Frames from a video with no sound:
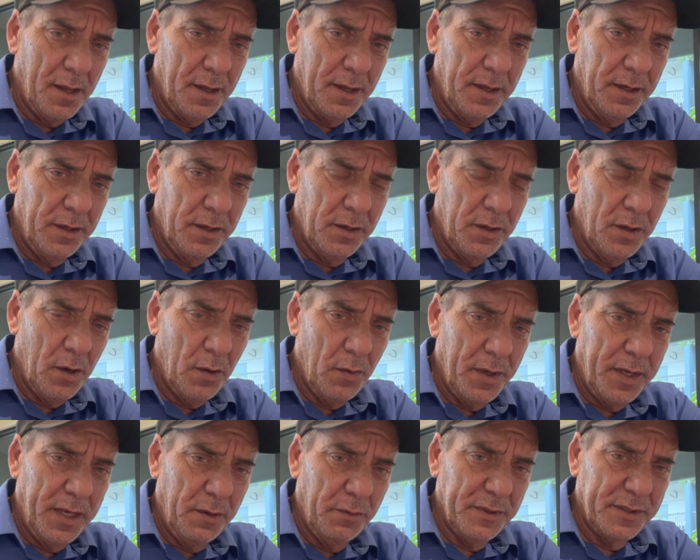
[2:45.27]

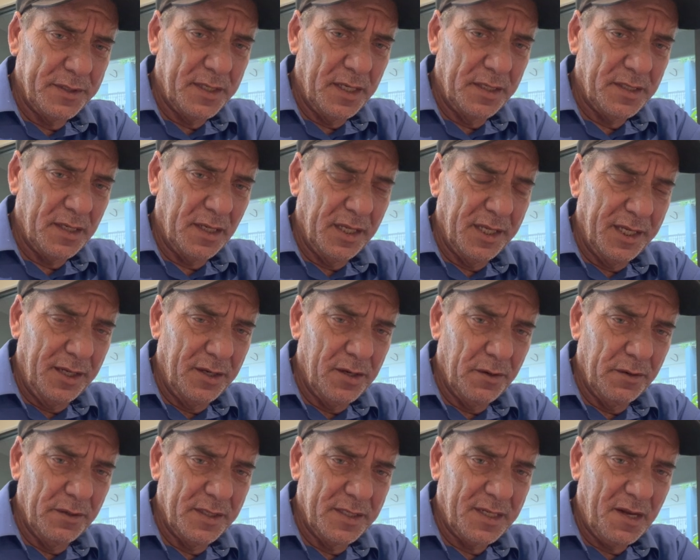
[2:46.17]
he was such a
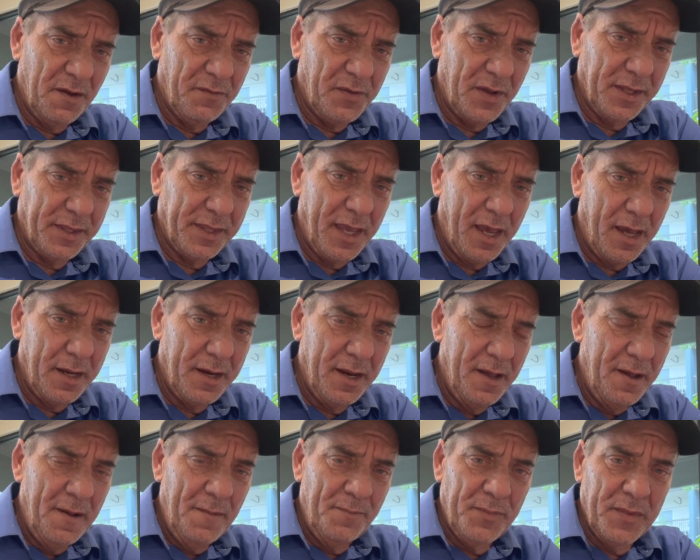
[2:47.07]
leader and stuff like that.
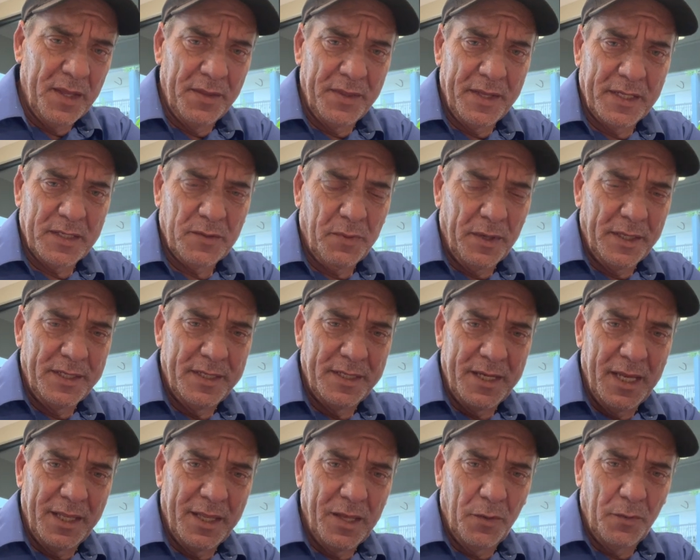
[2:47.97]
And that's why
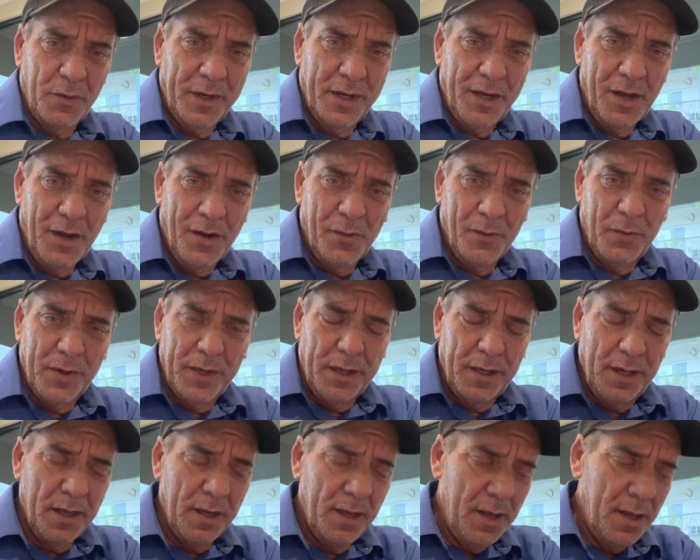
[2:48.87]
today that we
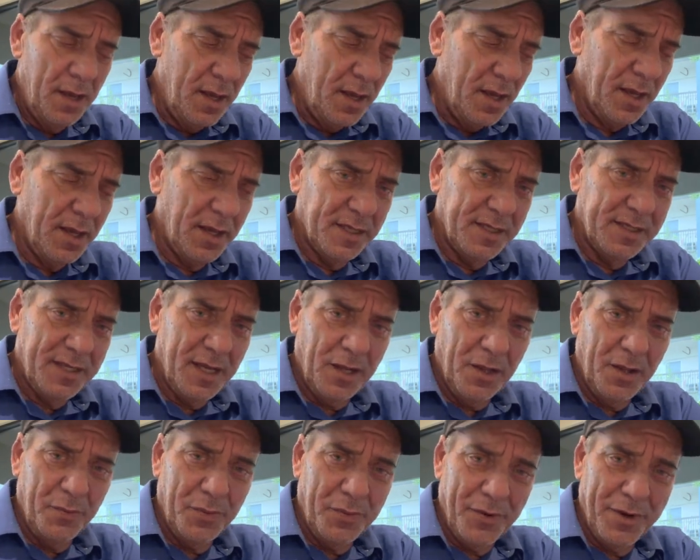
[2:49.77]

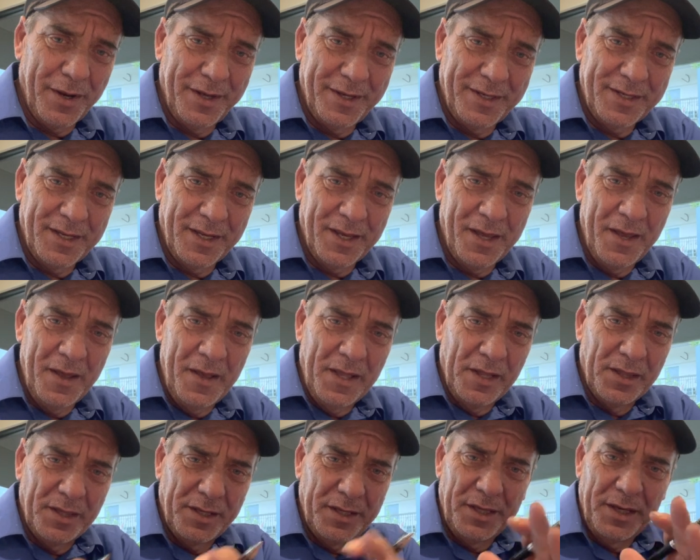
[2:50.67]
celebrate.
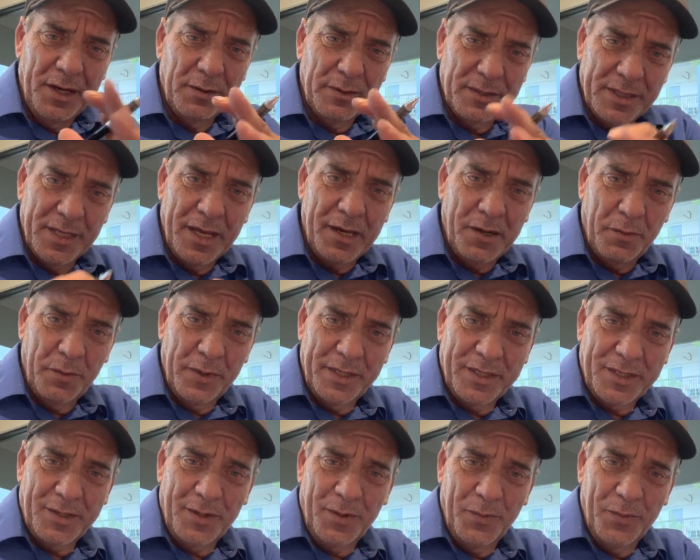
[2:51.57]
Years later,
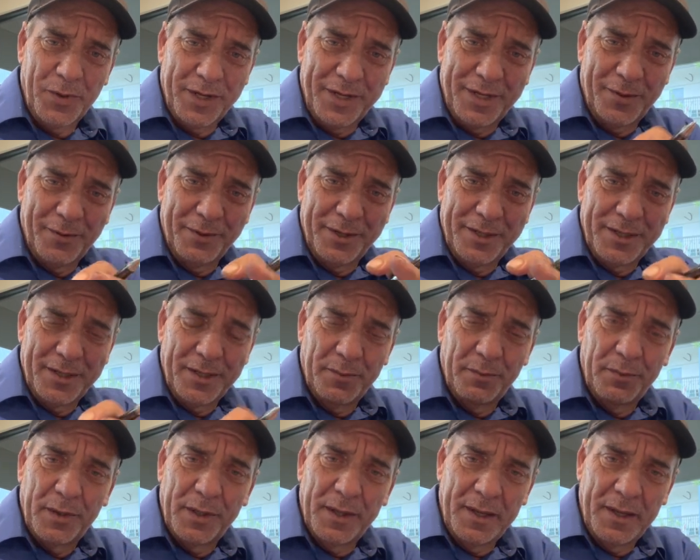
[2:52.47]

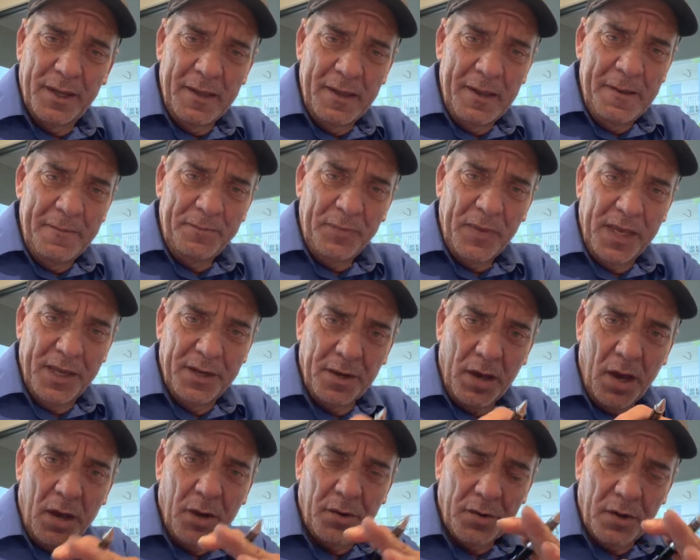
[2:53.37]
we in
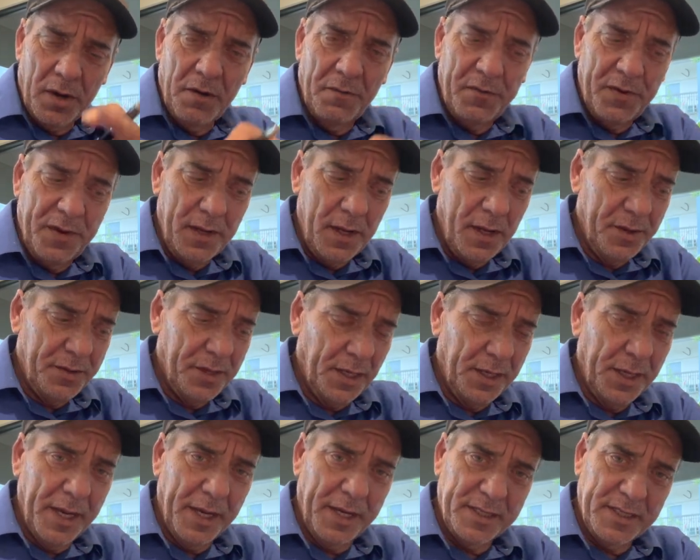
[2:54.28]
honor of the
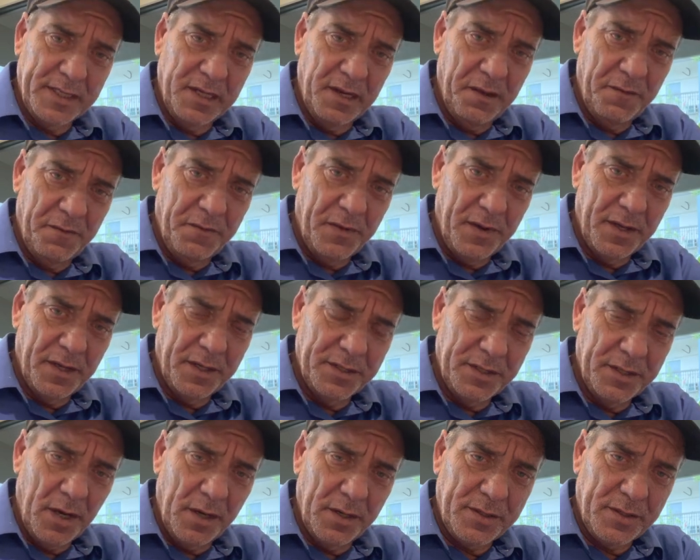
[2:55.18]
legacy of
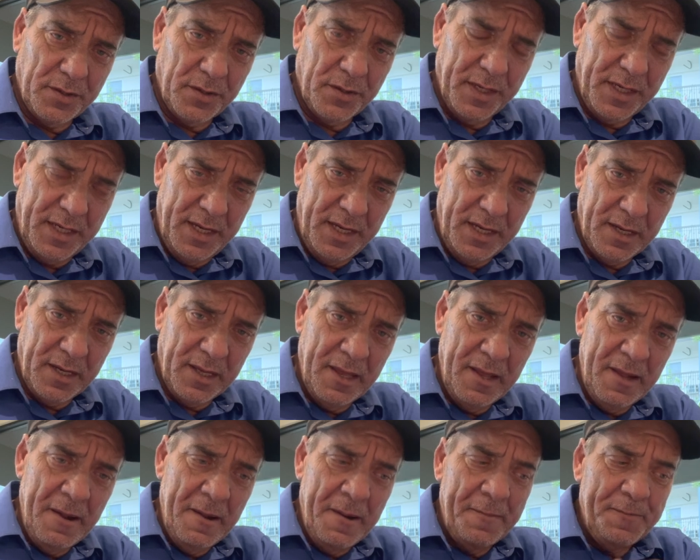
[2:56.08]
Dr.
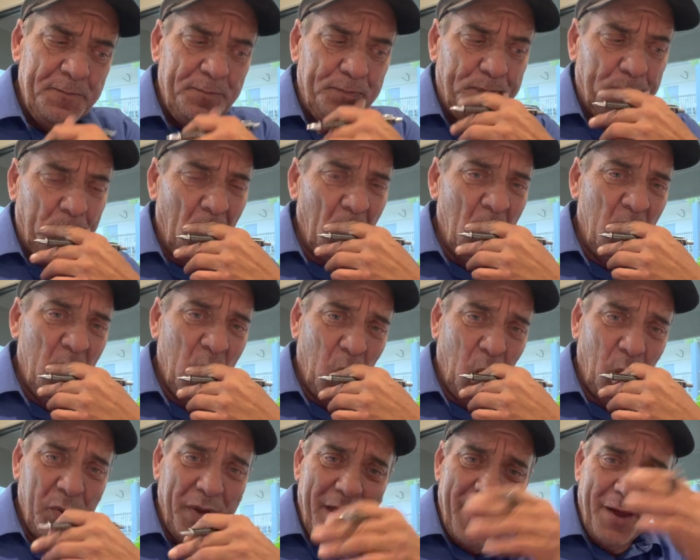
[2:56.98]
King, like
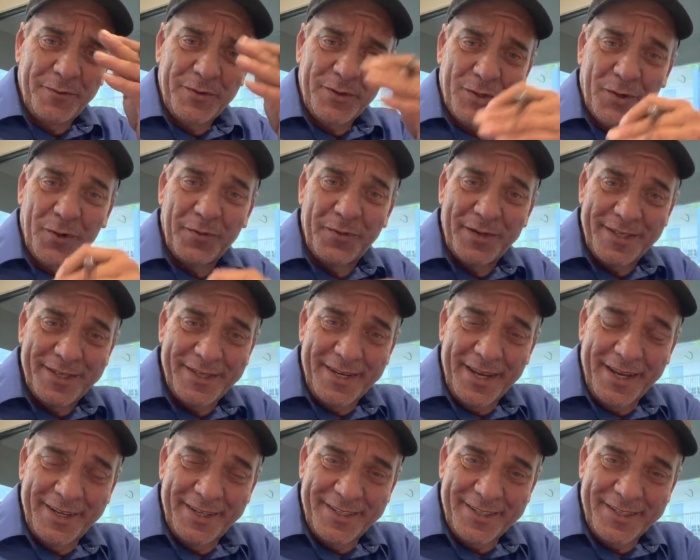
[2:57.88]
we have service
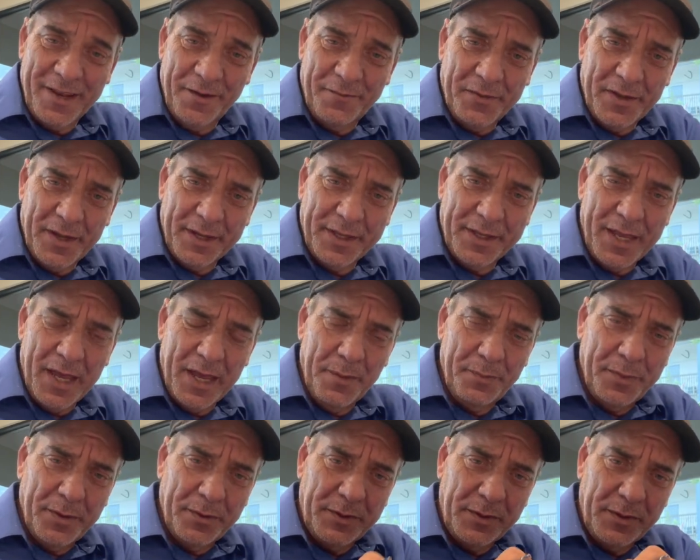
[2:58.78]
day and stuff like
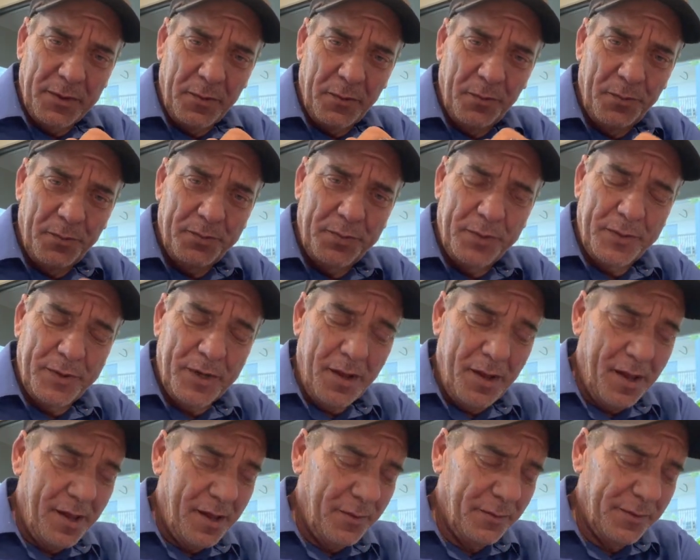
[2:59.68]
that. But
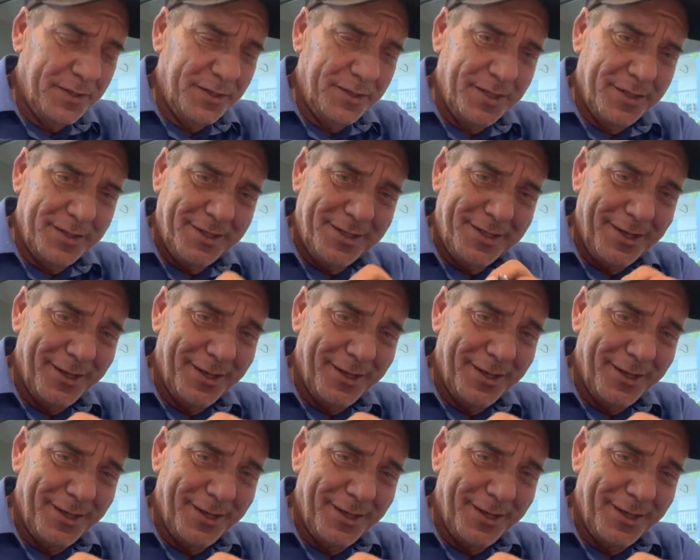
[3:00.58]
I was just